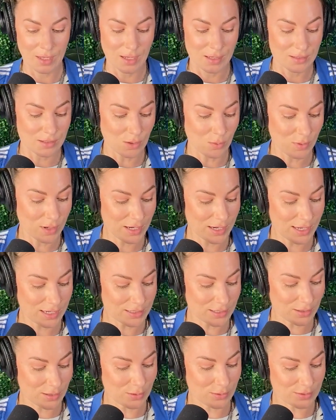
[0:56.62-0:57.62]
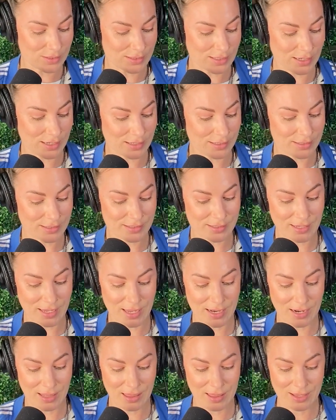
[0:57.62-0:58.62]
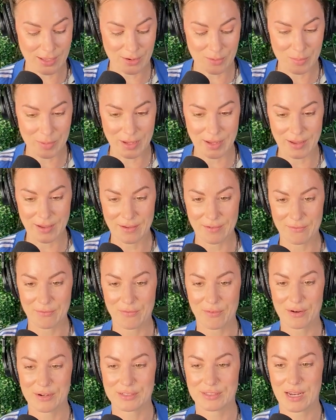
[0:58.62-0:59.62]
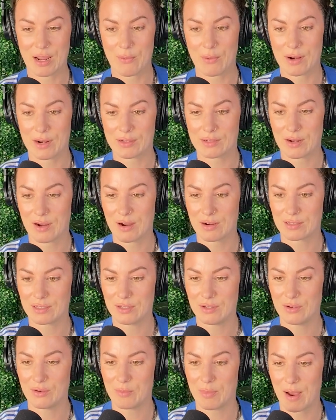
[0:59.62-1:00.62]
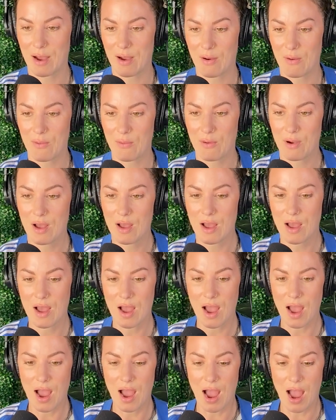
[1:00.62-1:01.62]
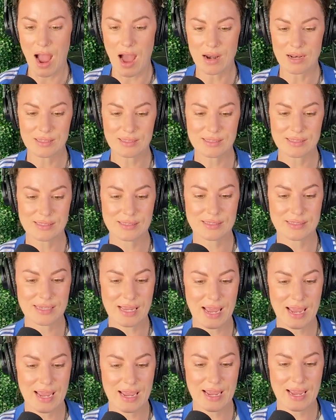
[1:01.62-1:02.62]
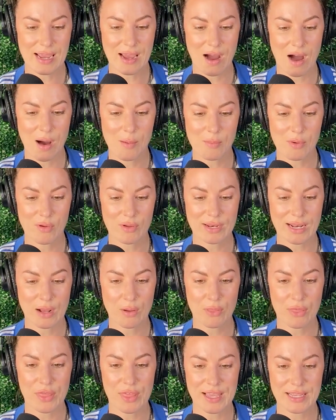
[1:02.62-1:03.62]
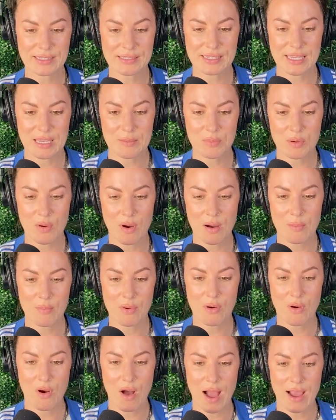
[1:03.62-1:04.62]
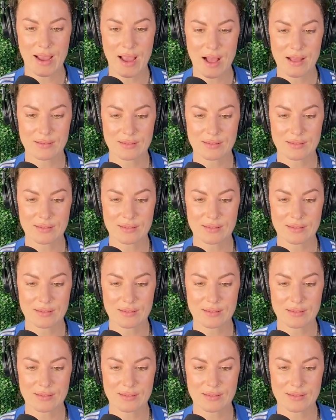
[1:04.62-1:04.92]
So we're going to get to those things in a little bit. First, I want to talk to you about how to stay humble and how things keep you humble. I got